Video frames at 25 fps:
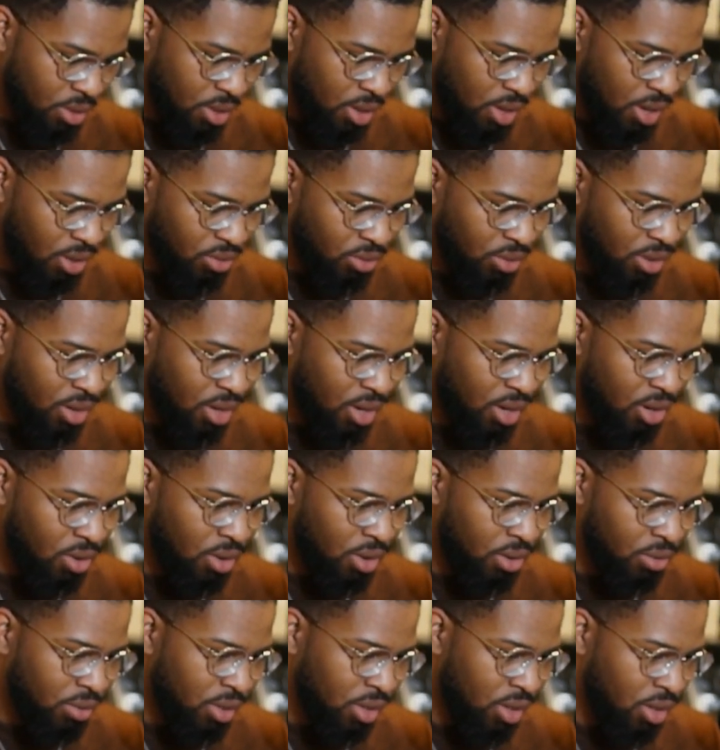I
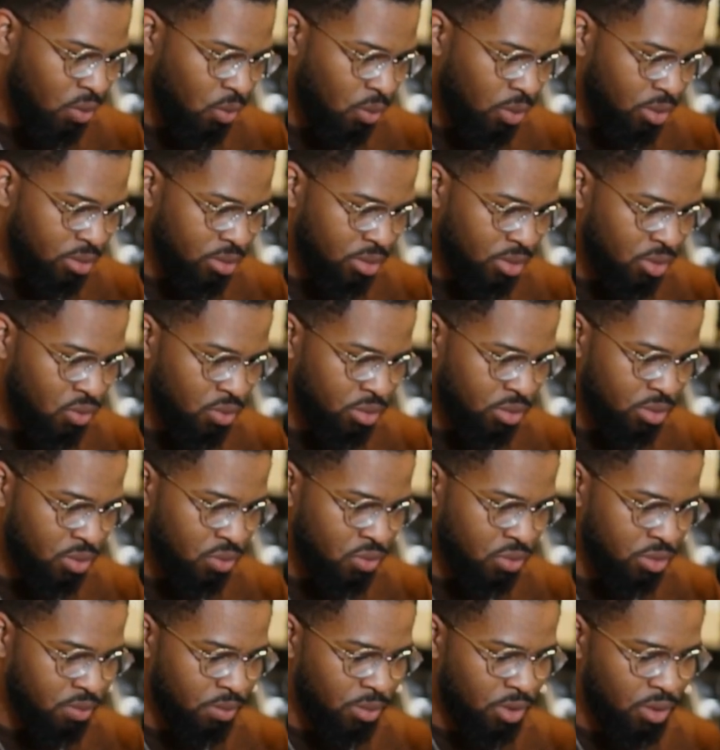don't think it wants too
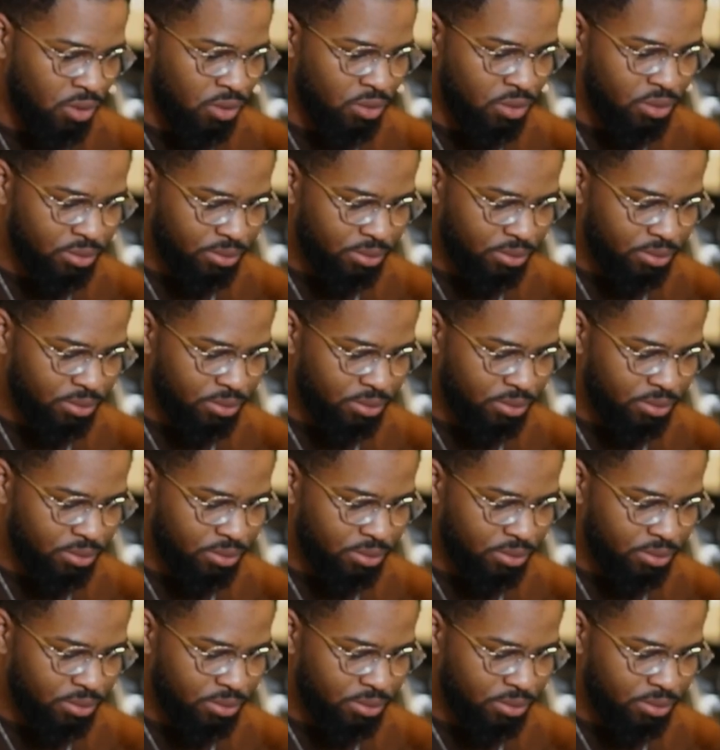small.